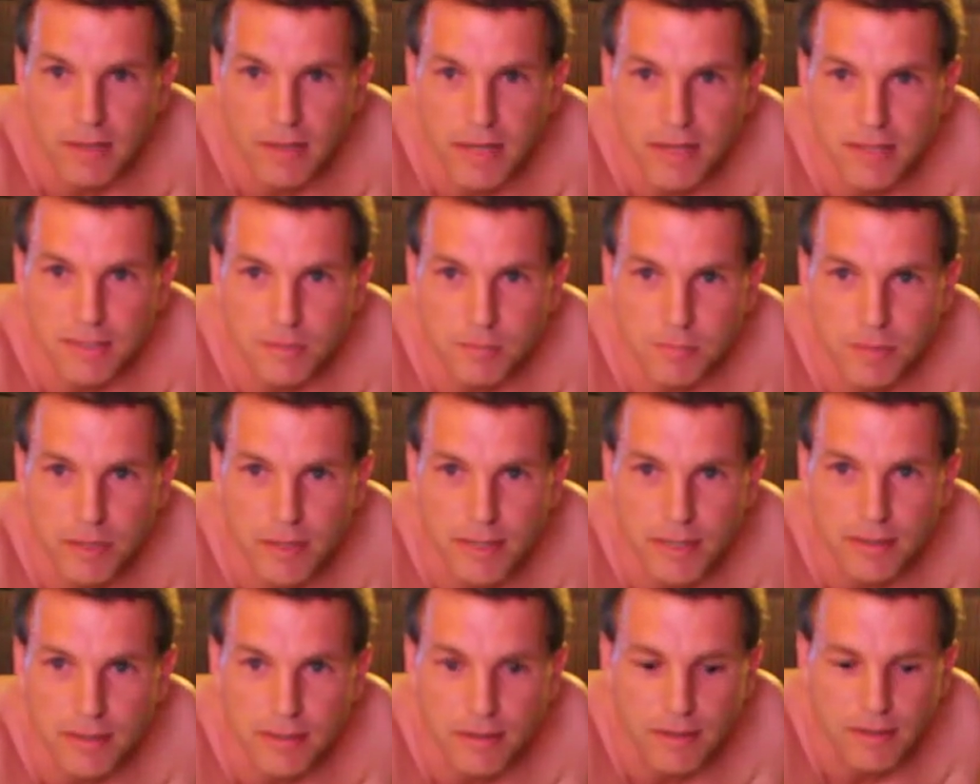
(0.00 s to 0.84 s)
last
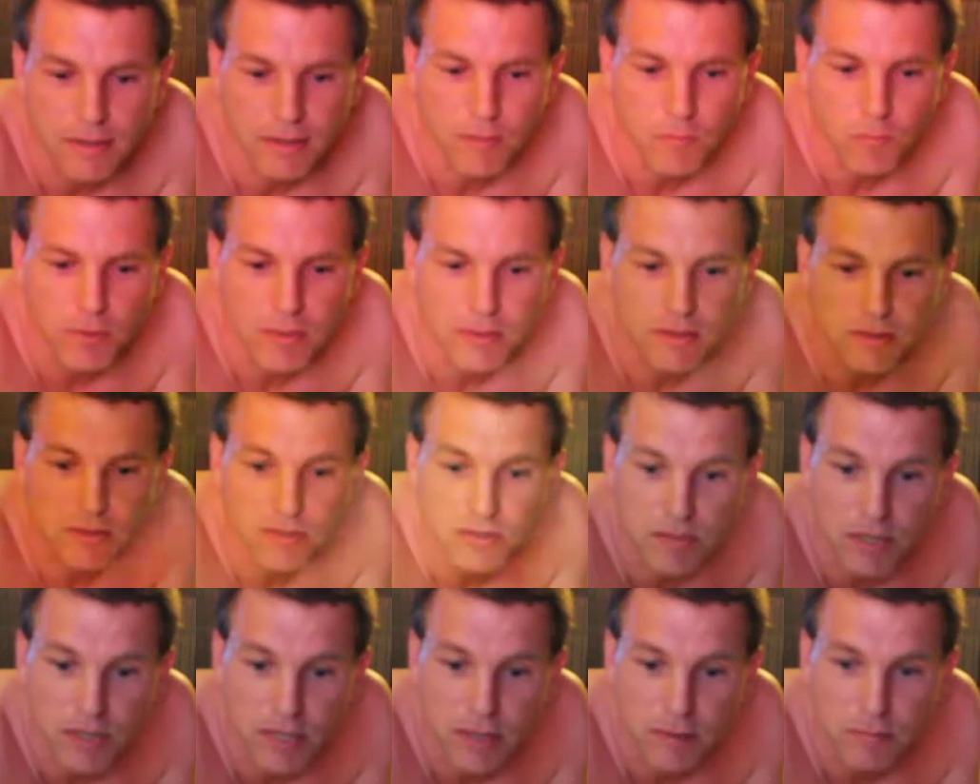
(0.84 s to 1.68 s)
plank went
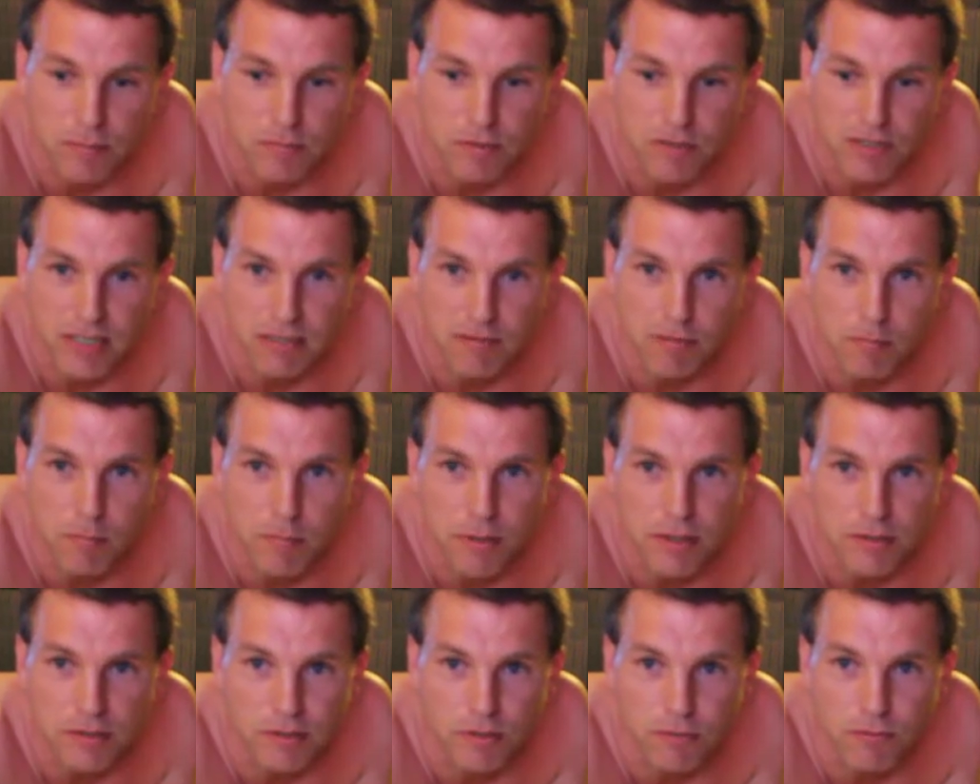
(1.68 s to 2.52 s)
7
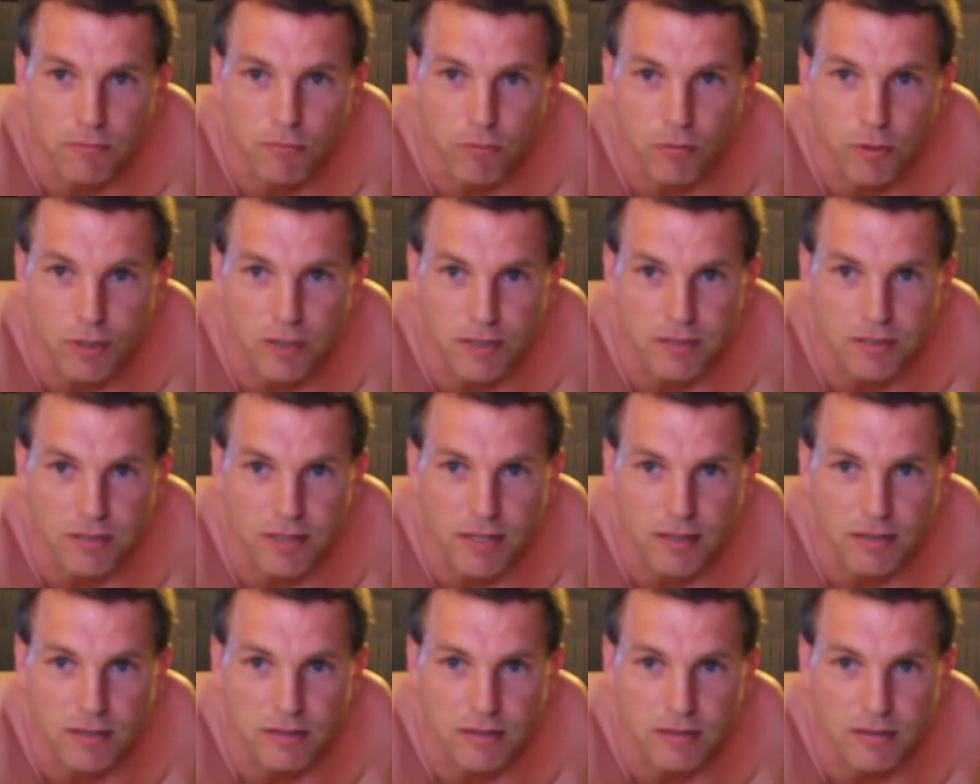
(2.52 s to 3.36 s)
minutes and 40
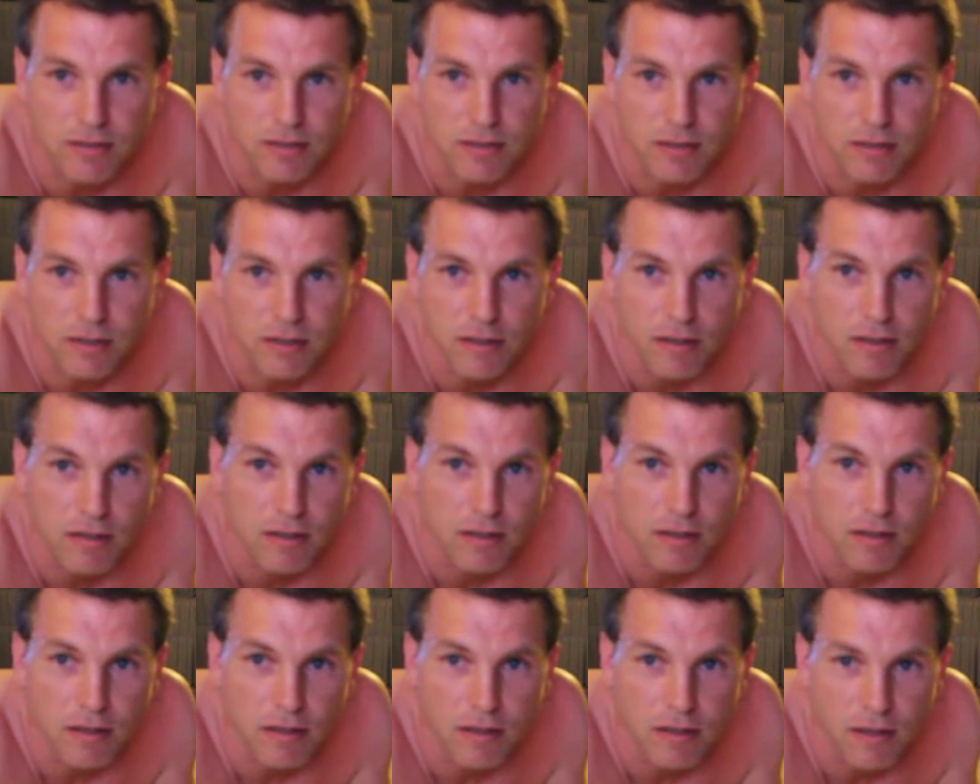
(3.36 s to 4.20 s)
seconds, and
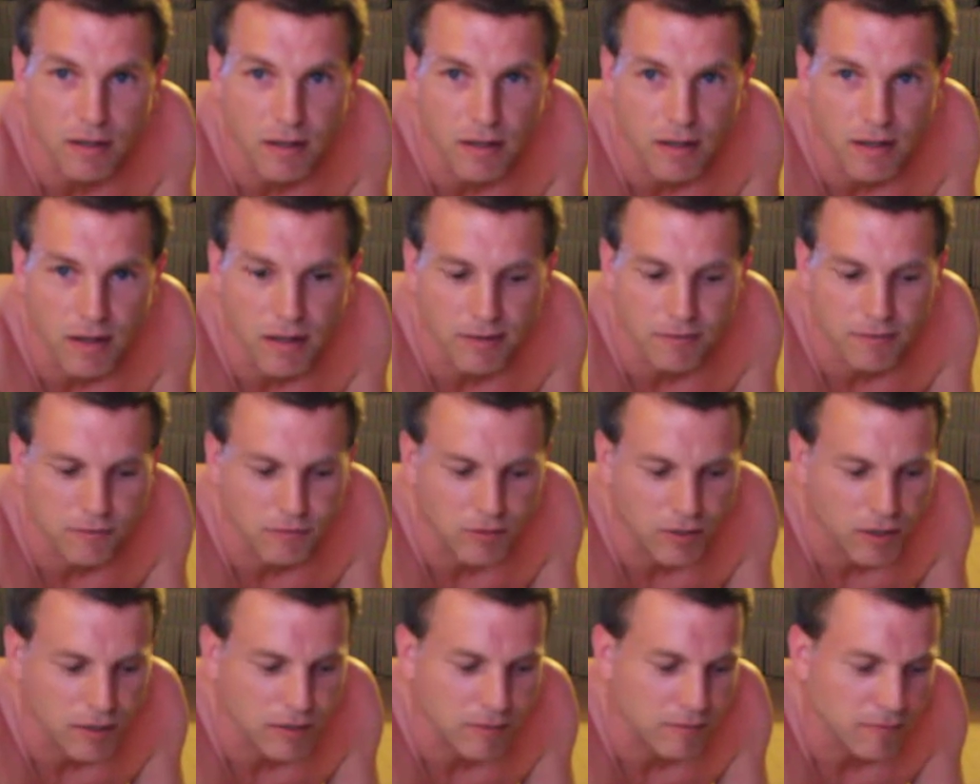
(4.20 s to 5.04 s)
I
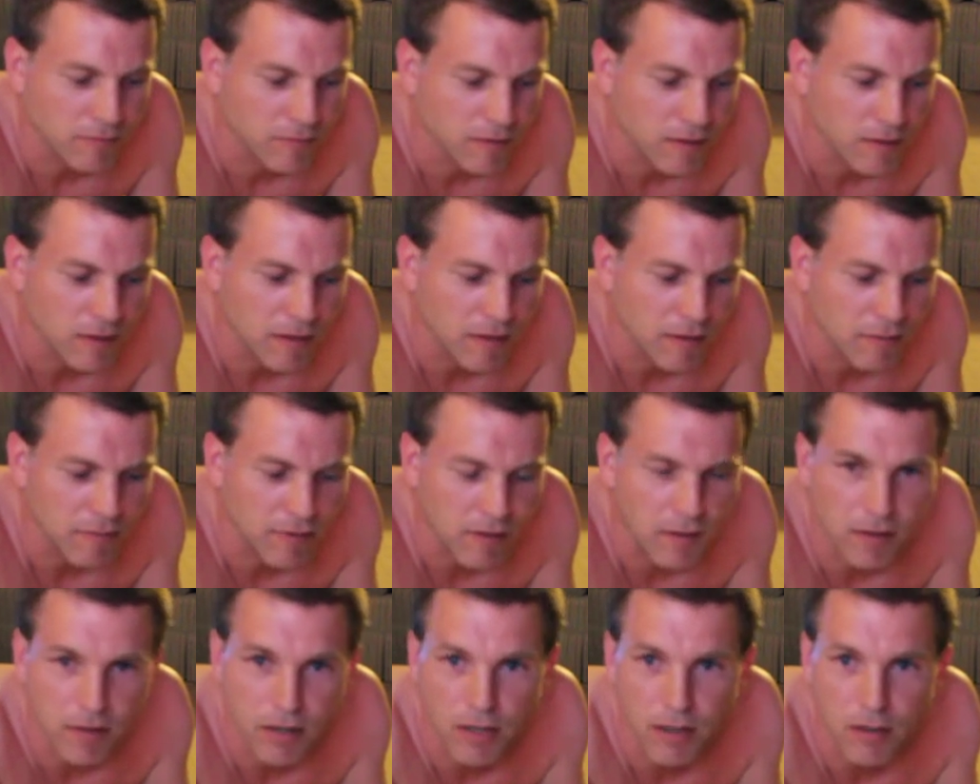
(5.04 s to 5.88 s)

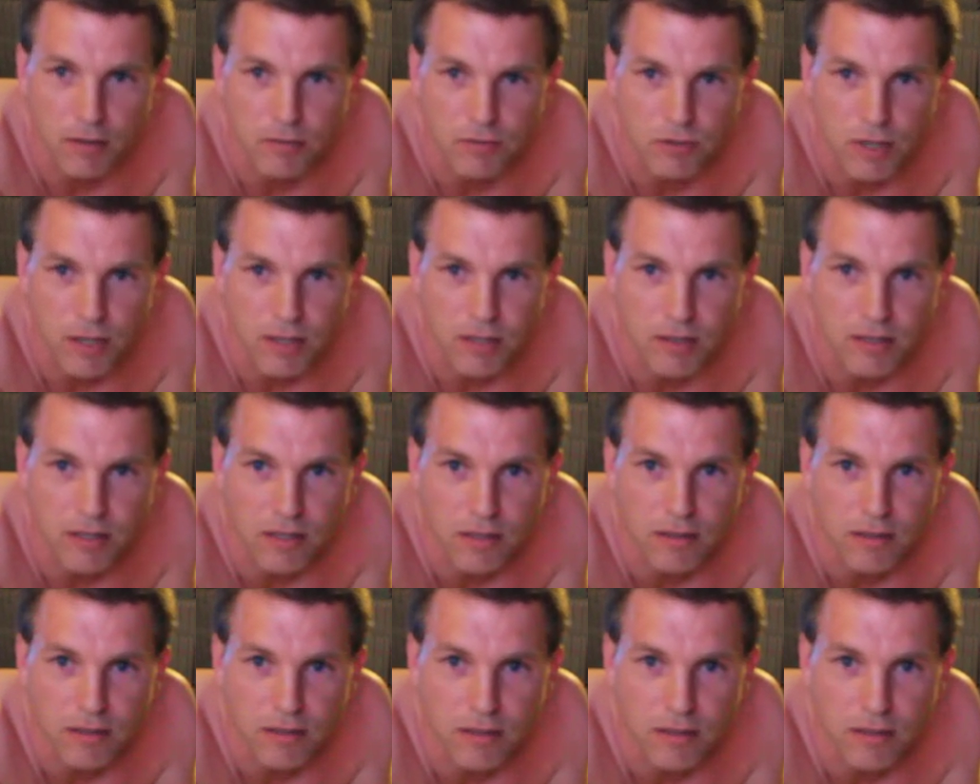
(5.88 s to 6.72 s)
figured I'll try to
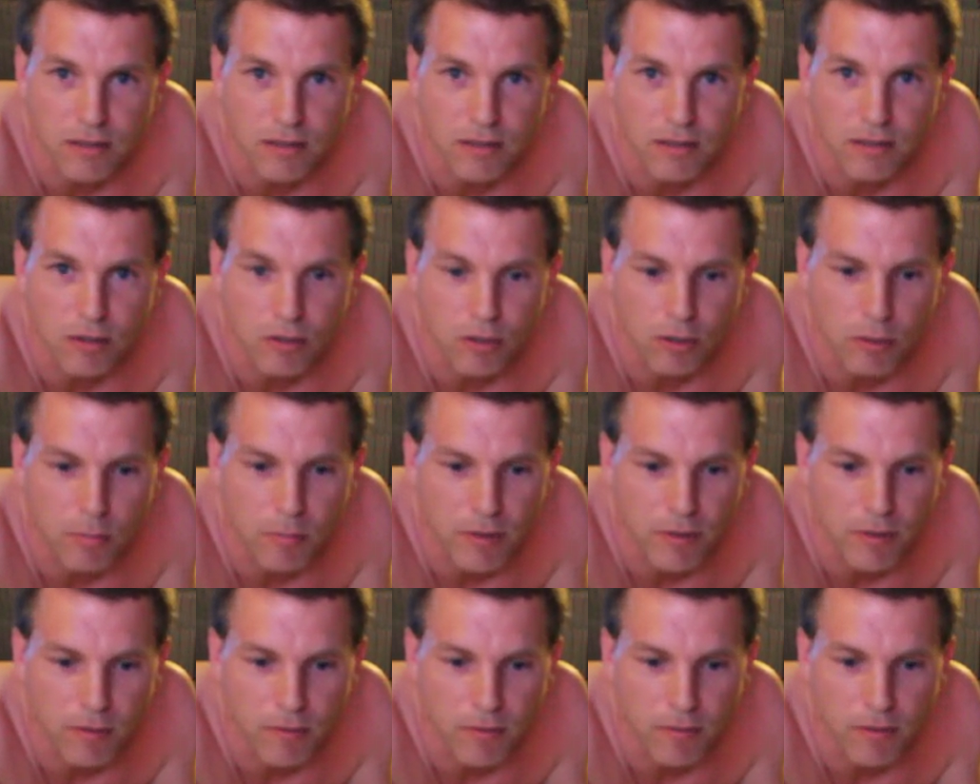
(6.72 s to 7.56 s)
tell you a little
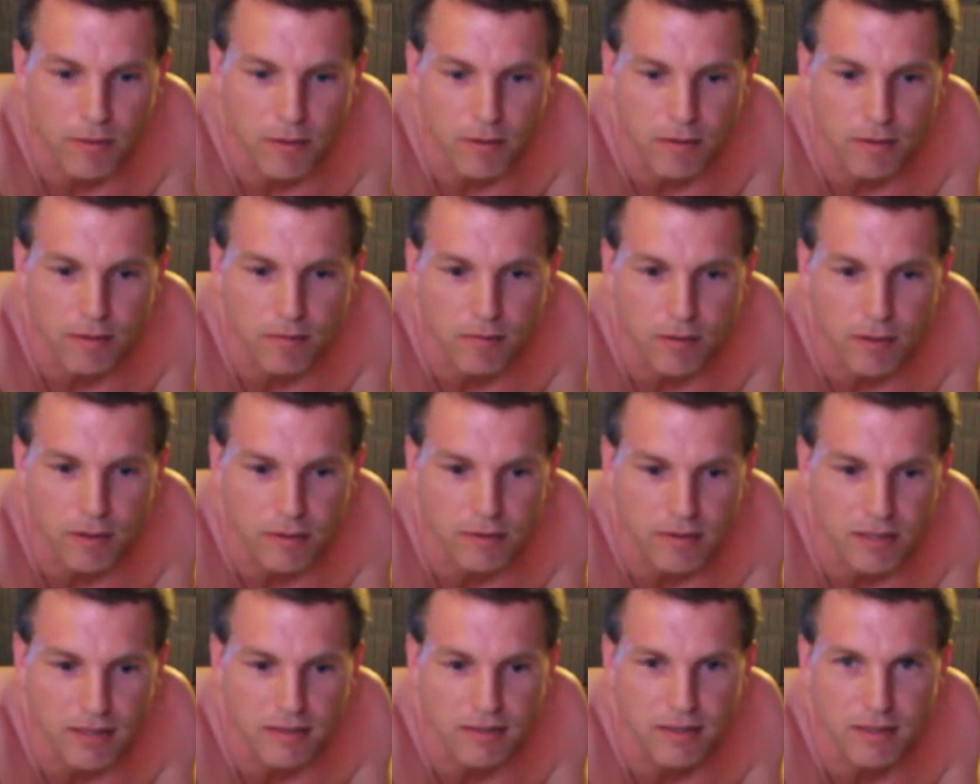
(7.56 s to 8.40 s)
bit of the
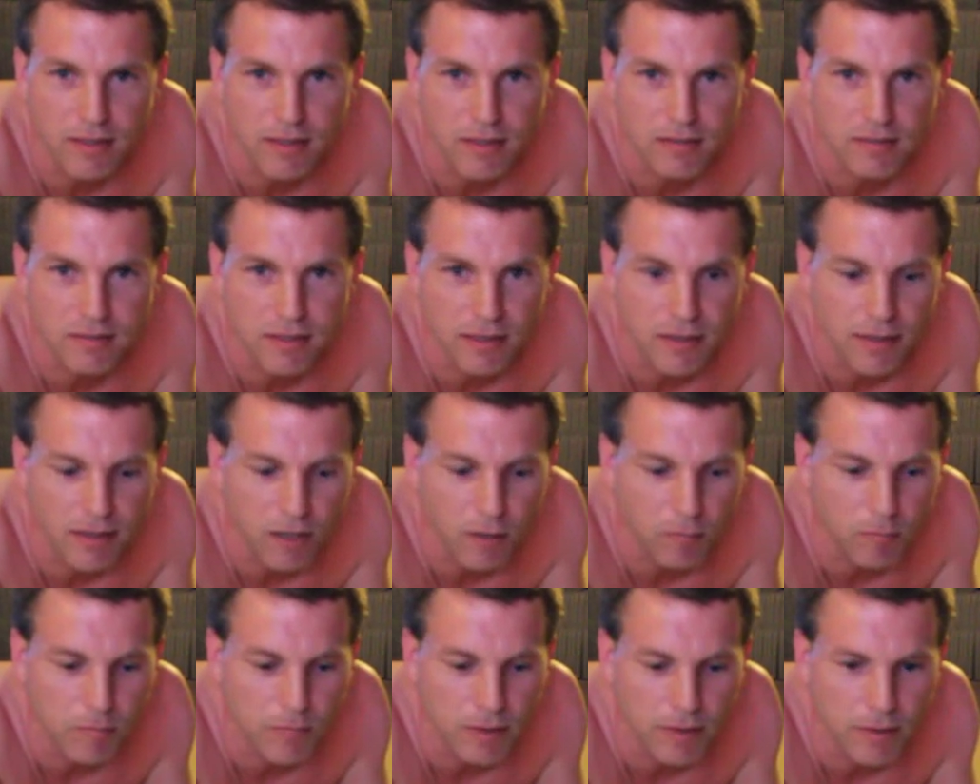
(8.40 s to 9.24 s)
techniques that
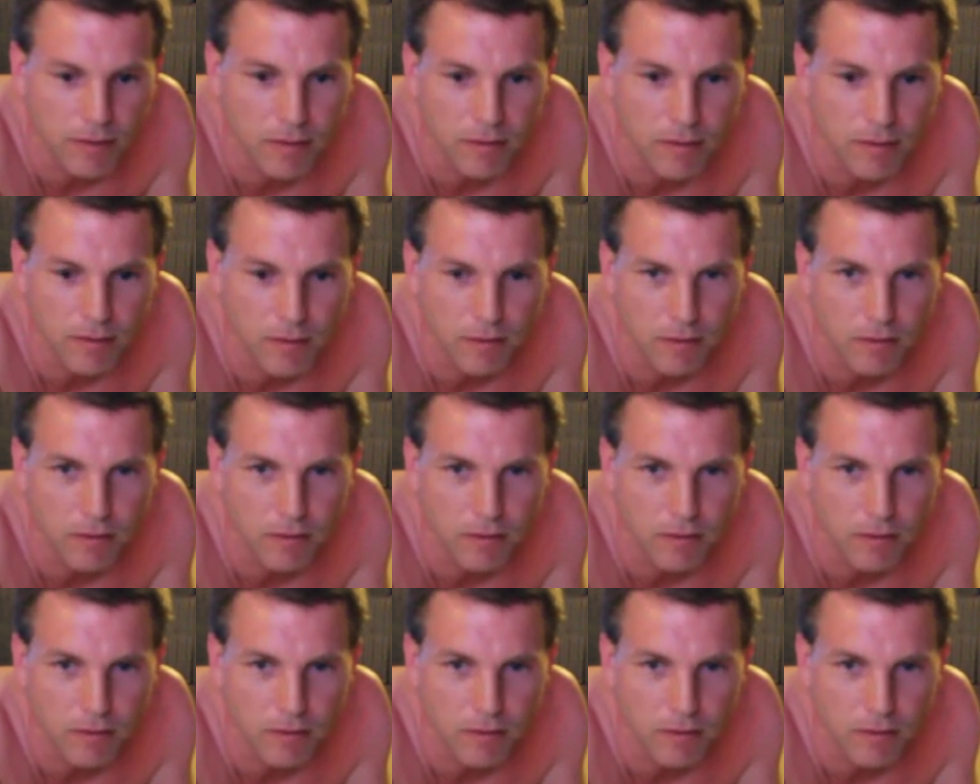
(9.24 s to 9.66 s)
help me